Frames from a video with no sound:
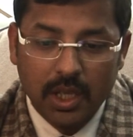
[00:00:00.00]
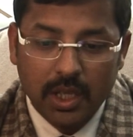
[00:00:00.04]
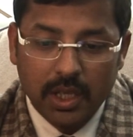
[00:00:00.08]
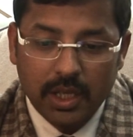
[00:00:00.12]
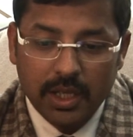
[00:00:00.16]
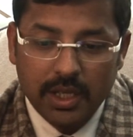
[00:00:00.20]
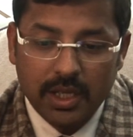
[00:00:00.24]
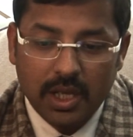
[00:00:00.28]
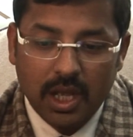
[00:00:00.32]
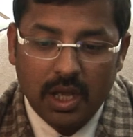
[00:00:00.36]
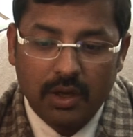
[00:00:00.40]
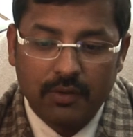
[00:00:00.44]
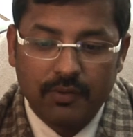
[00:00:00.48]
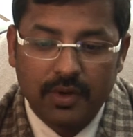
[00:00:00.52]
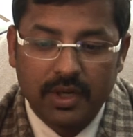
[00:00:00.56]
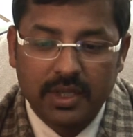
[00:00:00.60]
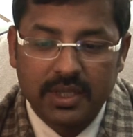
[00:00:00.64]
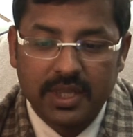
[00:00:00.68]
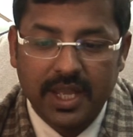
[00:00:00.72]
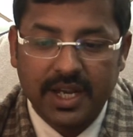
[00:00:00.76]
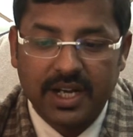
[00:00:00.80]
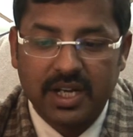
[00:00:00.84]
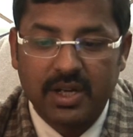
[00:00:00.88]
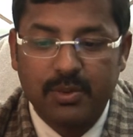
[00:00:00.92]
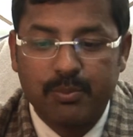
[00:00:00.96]
In our
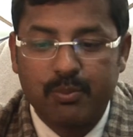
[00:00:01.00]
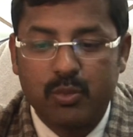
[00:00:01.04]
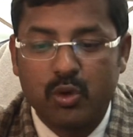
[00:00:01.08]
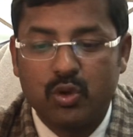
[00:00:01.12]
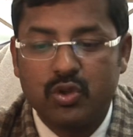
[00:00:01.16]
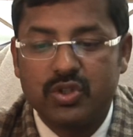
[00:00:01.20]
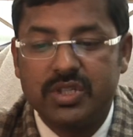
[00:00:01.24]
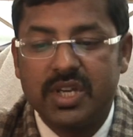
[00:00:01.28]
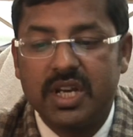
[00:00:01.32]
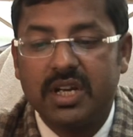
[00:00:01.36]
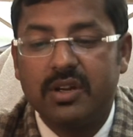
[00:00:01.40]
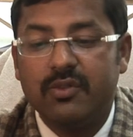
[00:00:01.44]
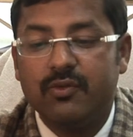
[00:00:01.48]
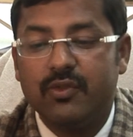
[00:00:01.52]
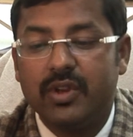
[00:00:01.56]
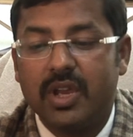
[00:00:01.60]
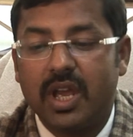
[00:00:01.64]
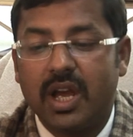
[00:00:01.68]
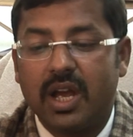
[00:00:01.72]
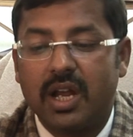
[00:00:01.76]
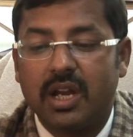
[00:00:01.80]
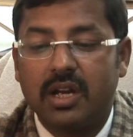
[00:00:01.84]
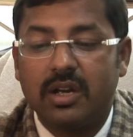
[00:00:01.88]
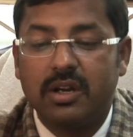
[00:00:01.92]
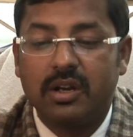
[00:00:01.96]
second project, we
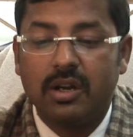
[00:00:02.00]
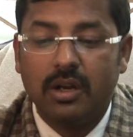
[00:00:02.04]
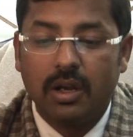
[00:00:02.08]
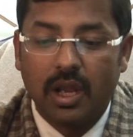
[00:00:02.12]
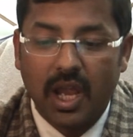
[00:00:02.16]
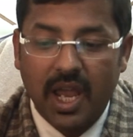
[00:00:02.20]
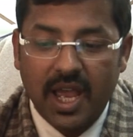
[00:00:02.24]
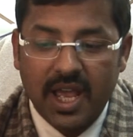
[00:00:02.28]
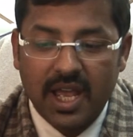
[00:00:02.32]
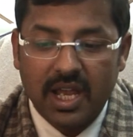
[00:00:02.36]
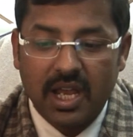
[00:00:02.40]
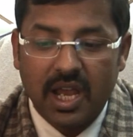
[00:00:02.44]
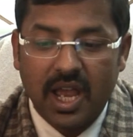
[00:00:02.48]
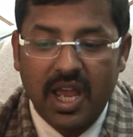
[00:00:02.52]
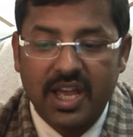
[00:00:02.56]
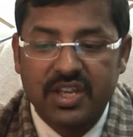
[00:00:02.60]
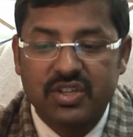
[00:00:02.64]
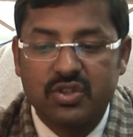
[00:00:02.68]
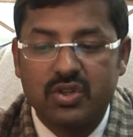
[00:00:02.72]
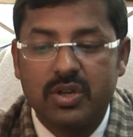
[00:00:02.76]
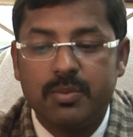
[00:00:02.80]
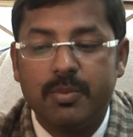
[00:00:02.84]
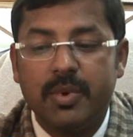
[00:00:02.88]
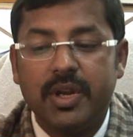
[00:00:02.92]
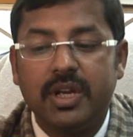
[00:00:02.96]
are
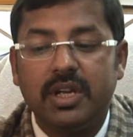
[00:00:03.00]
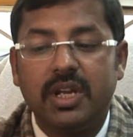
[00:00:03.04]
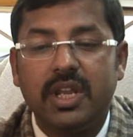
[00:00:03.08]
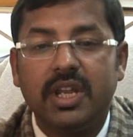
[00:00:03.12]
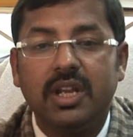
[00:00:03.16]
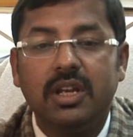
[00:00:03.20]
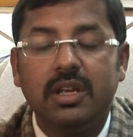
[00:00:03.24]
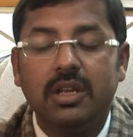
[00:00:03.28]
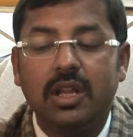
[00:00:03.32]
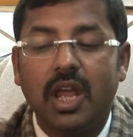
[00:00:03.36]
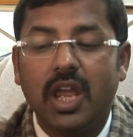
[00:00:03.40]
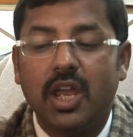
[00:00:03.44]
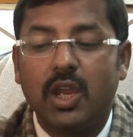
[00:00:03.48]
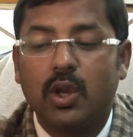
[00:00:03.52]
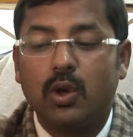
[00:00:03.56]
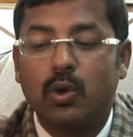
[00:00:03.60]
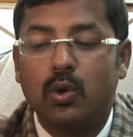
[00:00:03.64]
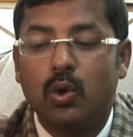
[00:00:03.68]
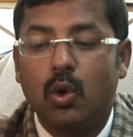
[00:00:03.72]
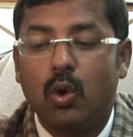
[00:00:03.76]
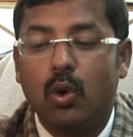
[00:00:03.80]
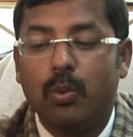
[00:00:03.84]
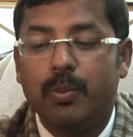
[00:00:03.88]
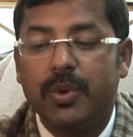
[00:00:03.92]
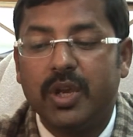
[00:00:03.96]
estimating the
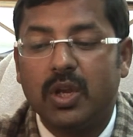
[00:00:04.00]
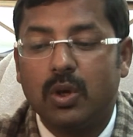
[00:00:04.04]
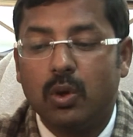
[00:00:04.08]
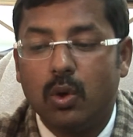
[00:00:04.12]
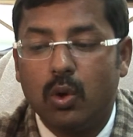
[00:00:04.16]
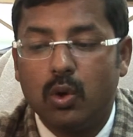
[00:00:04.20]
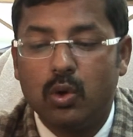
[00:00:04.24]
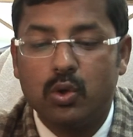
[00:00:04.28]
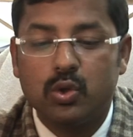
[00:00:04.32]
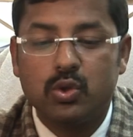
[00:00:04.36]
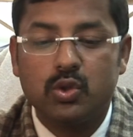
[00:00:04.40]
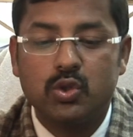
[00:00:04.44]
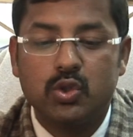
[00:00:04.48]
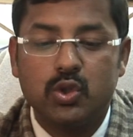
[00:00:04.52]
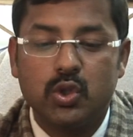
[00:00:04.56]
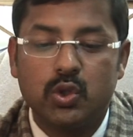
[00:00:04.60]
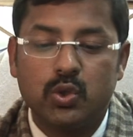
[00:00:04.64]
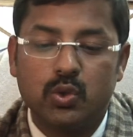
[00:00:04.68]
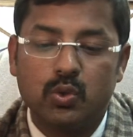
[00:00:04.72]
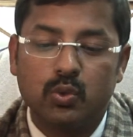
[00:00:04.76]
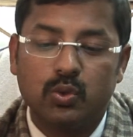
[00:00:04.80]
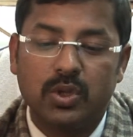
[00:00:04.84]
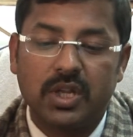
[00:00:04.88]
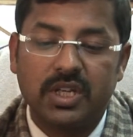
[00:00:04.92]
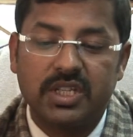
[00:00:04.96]
economic loss due
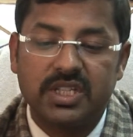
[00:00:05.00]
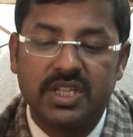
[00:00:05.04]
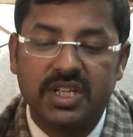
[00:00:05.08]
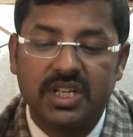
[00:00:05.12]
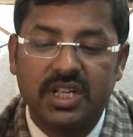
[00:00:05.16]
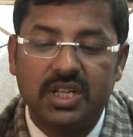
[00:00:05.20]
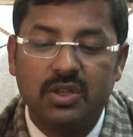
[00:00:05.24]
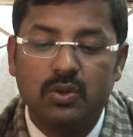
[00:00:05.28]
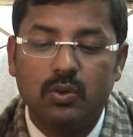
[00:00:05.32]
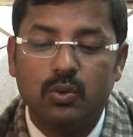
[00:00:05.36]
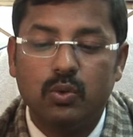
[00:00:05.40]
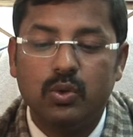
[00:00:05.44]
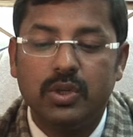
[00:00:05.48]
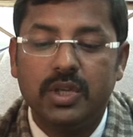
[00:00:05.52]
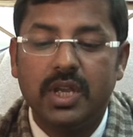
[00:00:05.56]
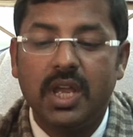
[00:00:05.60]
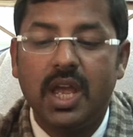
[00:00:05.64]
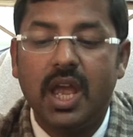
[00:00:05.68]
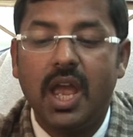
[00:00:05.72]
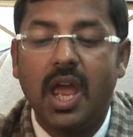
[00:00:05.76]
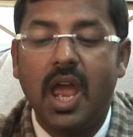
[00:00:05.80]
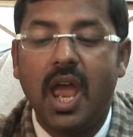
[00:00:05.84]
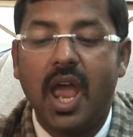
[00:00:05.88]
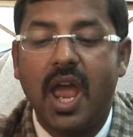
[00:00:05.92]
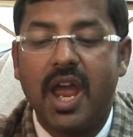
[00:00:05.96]
to the
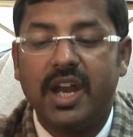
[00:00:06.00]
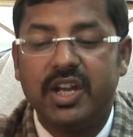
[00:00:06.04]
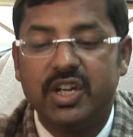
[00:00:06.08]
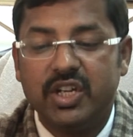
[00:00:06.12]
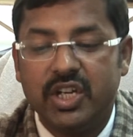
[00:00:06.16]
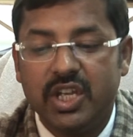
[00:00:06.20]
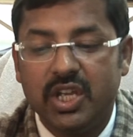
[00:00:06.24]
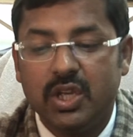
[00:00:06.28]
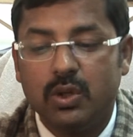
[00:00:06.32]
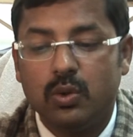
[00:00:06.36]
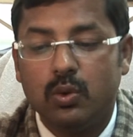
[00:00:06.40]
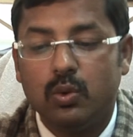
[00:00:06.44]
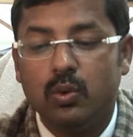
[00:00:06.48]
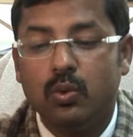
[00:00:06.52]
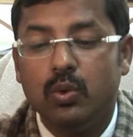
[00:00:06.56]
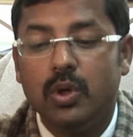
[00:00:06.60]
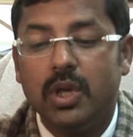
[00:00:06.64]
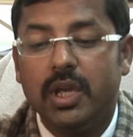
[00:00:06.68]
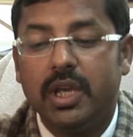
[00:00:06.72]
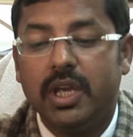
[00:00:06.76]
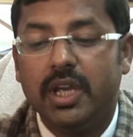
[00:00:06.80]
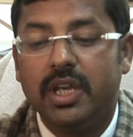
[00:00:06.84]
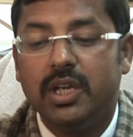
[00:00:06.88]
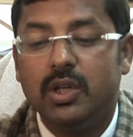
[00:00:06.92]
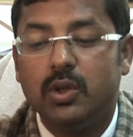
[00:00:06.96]
chikungunya and dengue
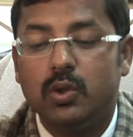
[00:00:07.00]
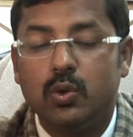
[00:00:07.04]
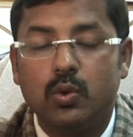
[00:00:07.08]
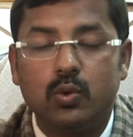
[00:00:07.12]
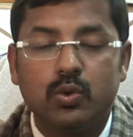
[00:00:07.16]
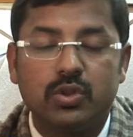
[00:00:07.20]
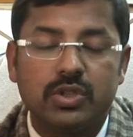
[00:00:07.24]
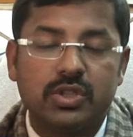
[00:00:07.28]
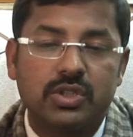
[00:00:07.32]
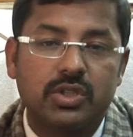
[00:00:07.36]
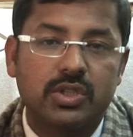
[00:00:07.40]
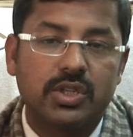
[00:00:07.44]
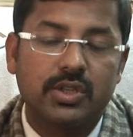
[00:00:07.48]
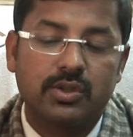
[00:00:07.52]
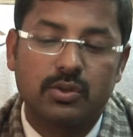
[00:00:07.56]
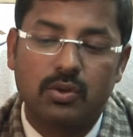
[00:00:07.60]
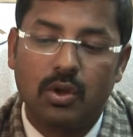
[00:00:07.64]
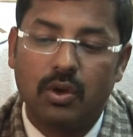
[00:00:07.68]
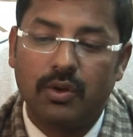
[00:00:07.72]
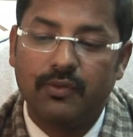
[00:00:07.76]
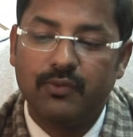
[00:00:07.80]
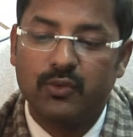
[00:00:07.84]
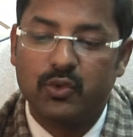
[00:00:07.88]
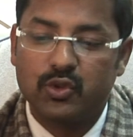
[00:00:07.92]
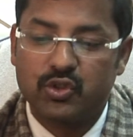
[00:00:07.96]
in two districts
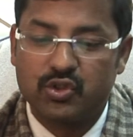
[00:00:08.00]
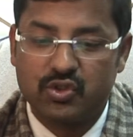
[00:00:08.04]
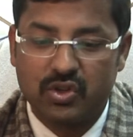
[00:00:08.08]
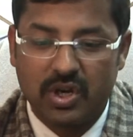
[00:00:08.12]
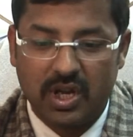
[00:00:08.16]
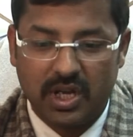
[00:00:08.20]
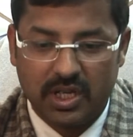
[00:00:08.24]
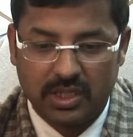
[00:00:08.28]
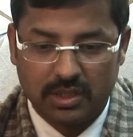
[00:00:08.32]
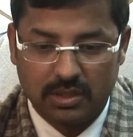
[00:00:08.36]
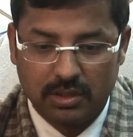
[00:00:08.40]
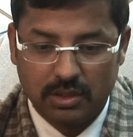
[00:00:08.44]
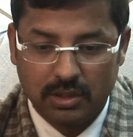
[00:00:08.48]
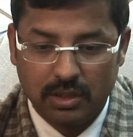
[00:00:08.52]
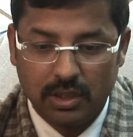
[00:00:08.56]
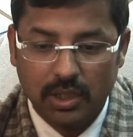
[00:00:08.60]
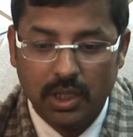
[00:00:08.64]
of Gujarat.